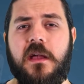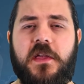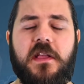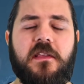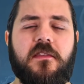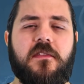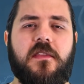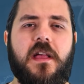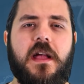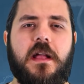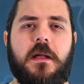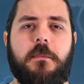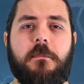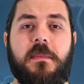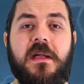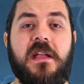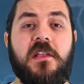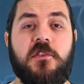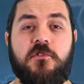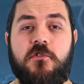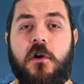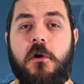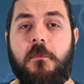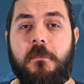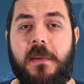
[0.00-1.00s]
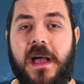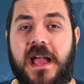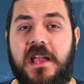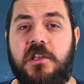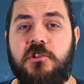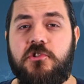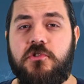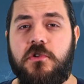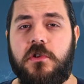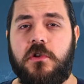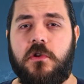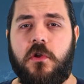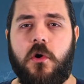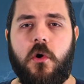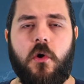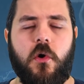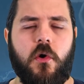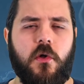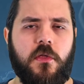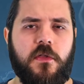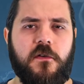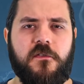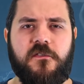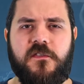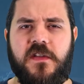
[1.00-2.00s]
Things like being your own patron
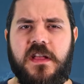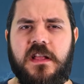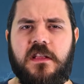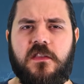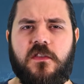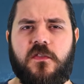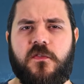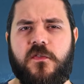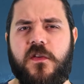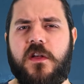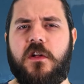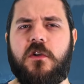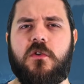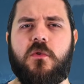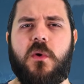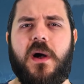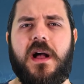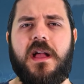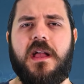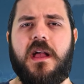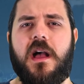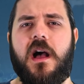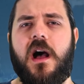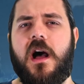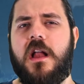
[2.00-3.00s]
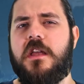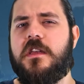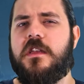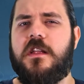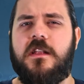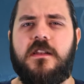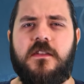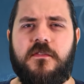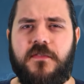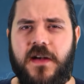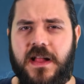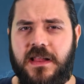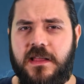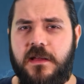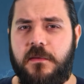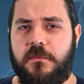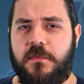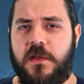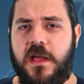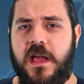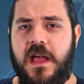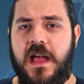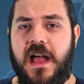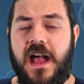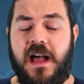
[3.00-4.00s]
or the feats feel quite
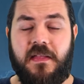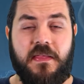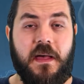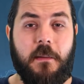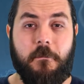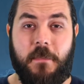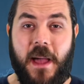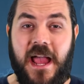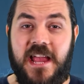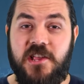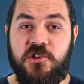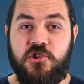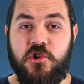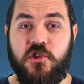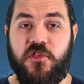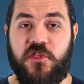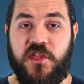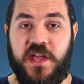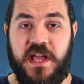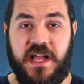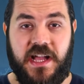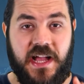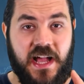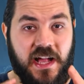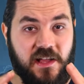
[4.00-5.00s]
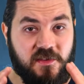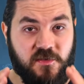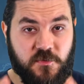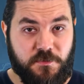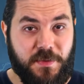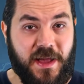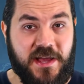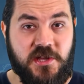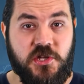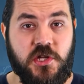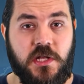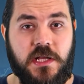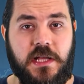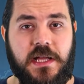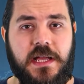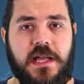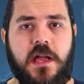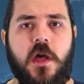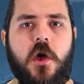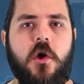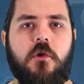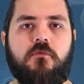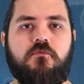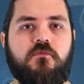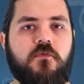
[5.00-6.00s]
underdeveloped, and that patron thing especially
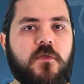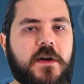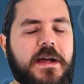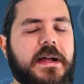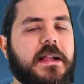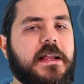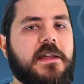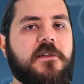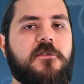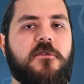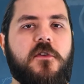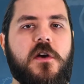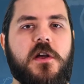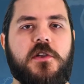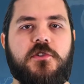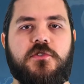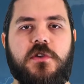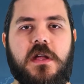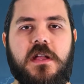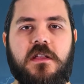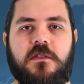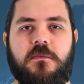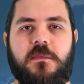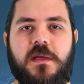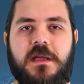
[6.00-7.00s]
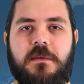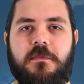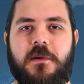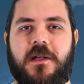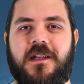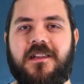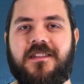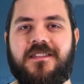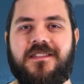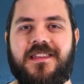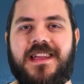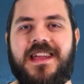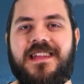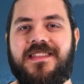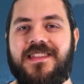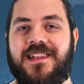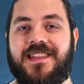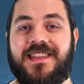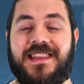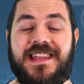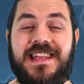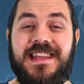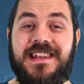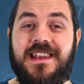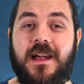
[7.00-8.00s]
really frustrates me, because in the
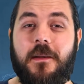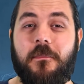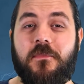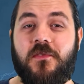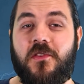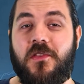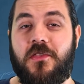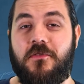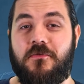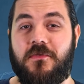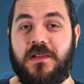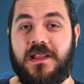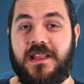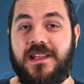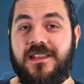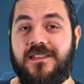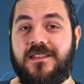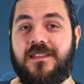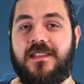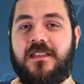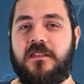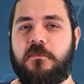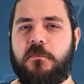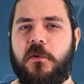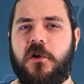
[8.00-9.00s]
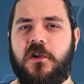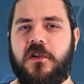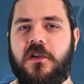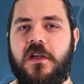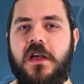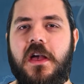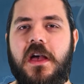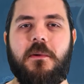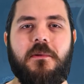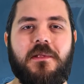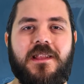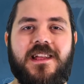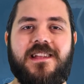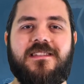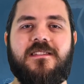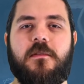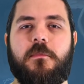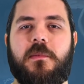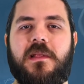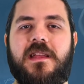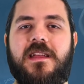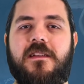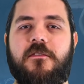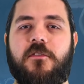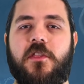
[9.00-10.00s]
lead up to the release of this book, we were led to
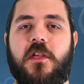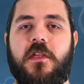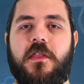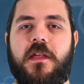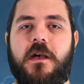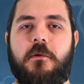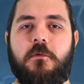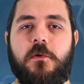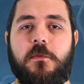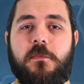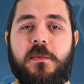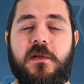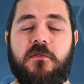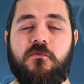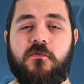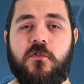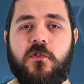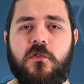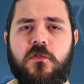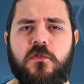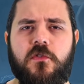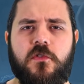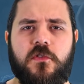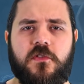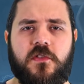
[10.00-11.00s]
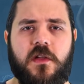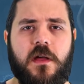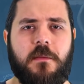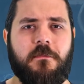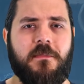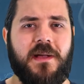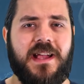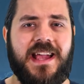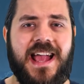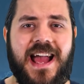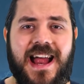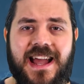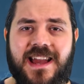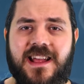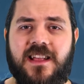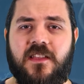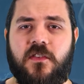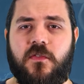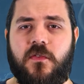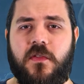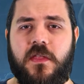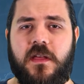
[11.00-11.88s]
believe that there would be rules and mechanics